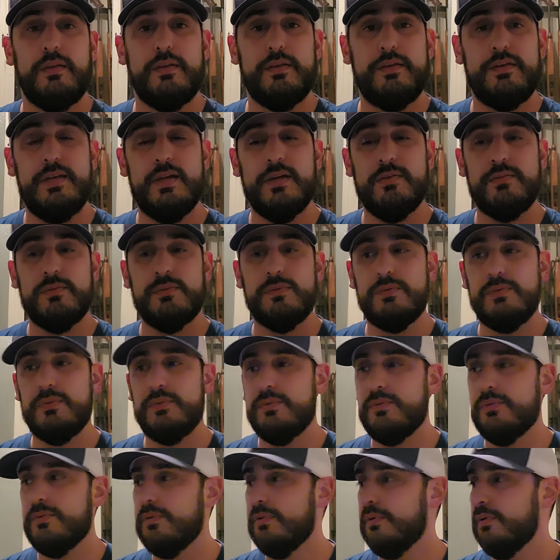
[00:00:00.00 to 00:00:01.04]

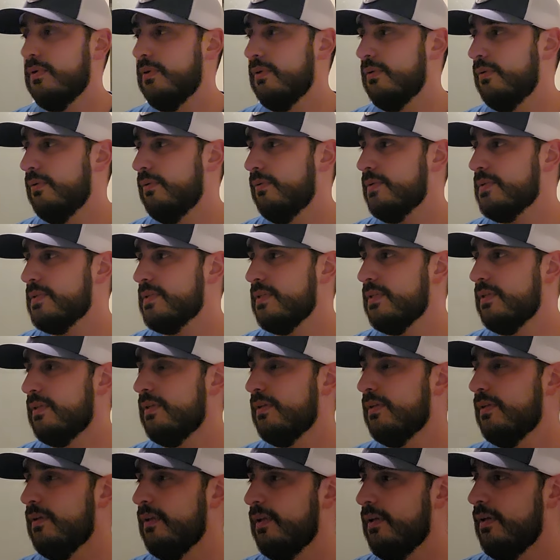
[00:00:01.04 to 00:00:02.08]
Devil. Was it
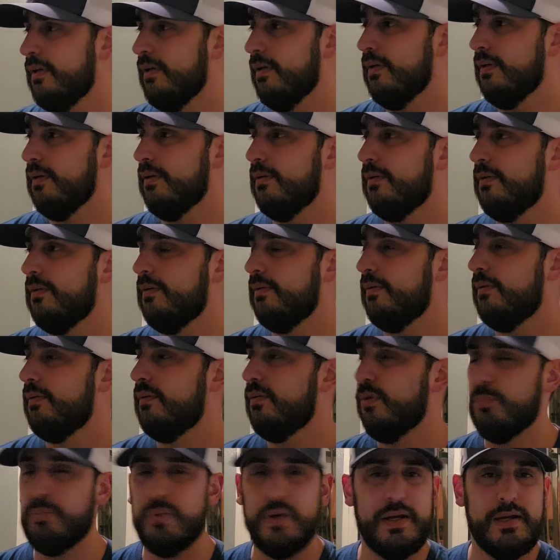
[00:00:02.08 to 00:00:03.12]

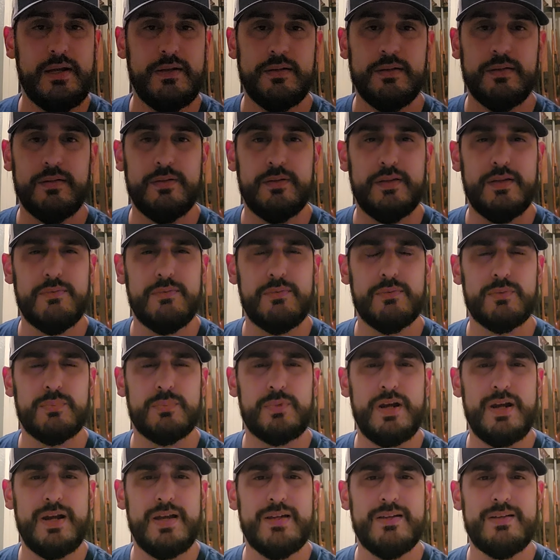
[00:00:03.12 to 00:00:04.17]
the Devil's
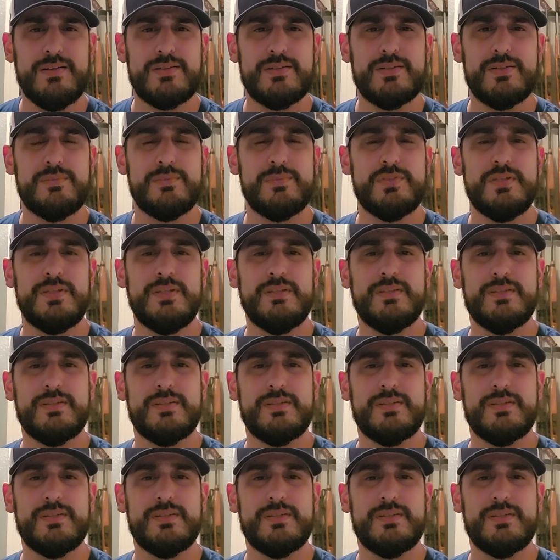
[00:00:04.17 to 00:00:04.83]
Bride or some shit?